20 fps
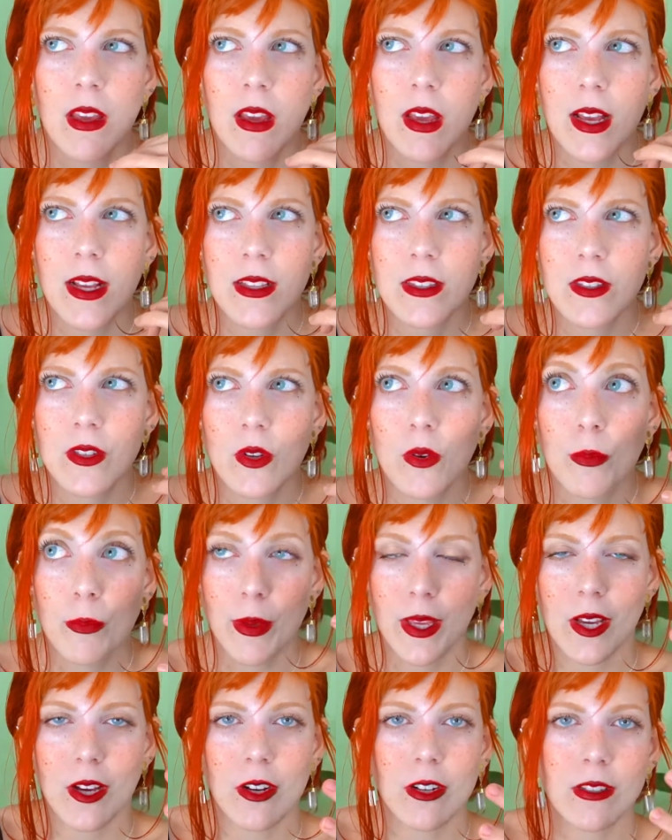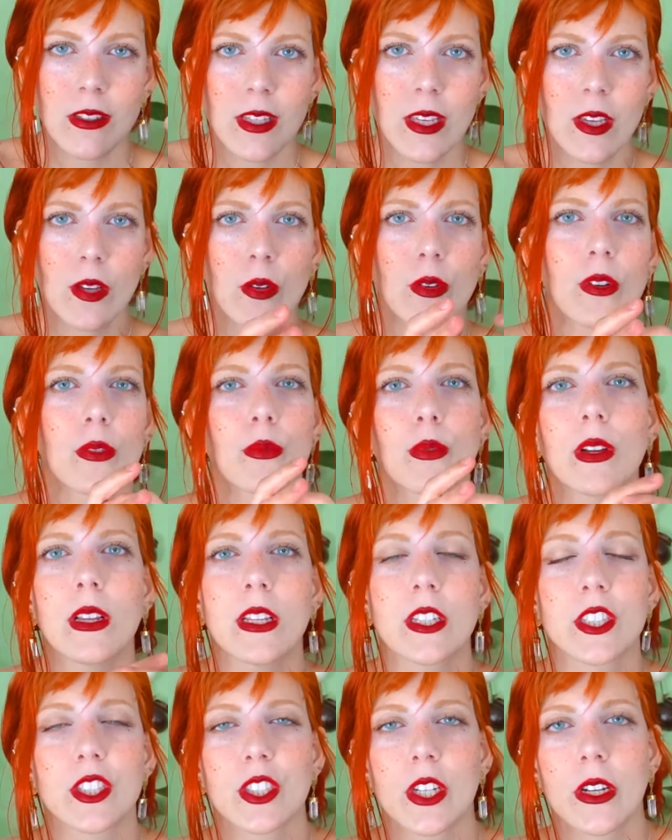And so because he couldn't really
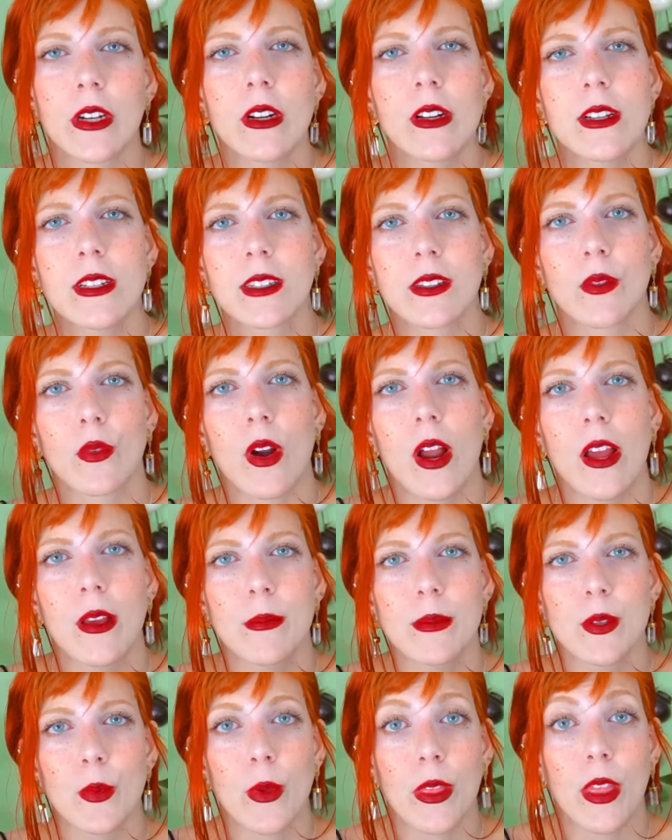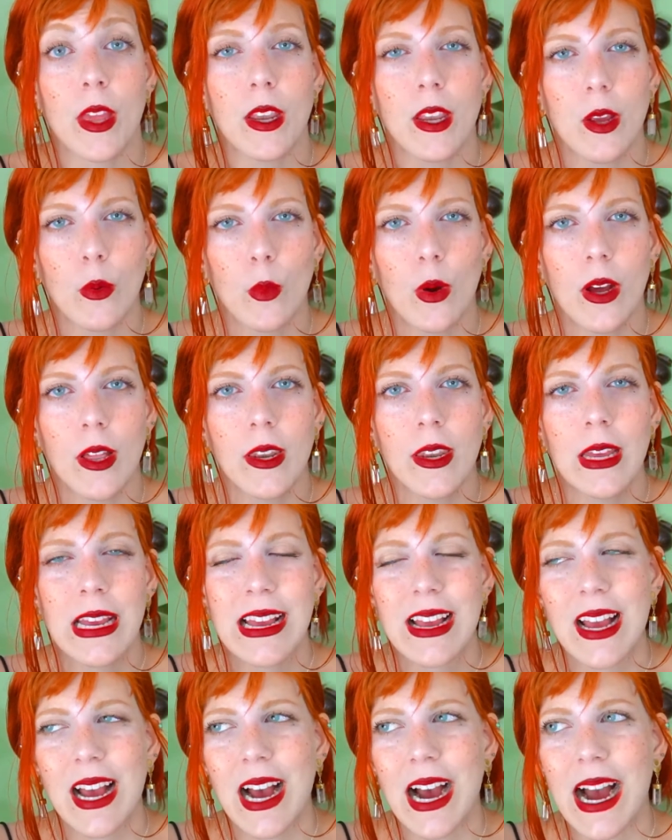share his crimes with anyone,
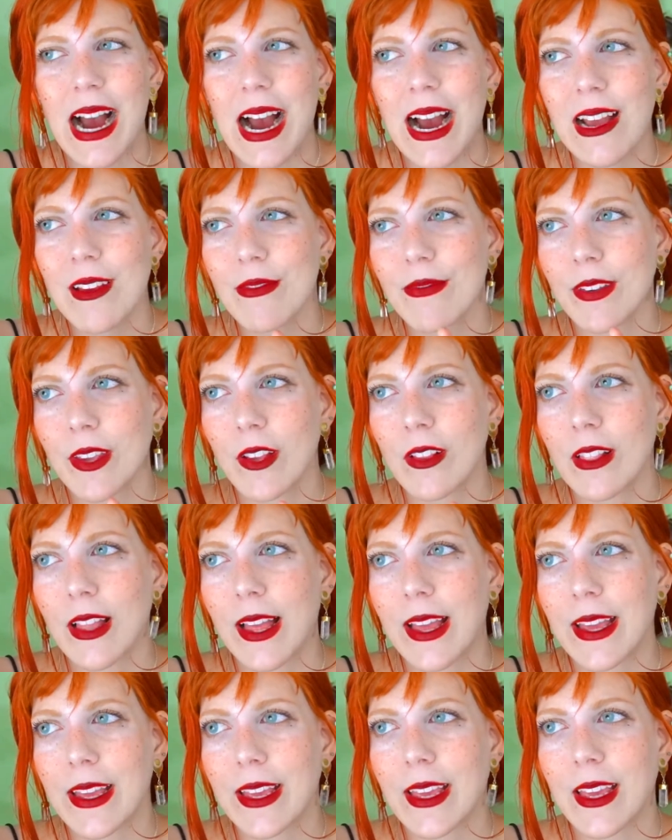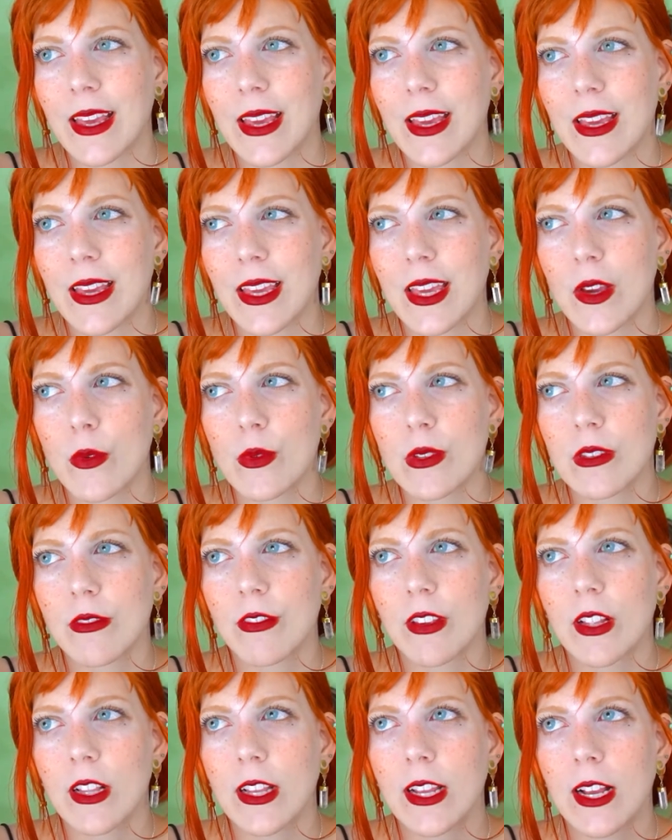I feel like he was
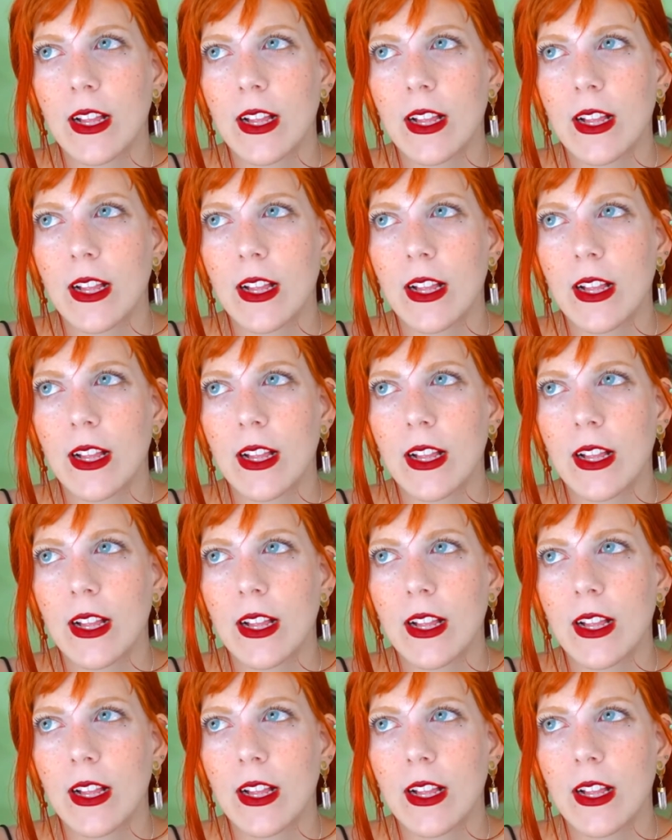feeling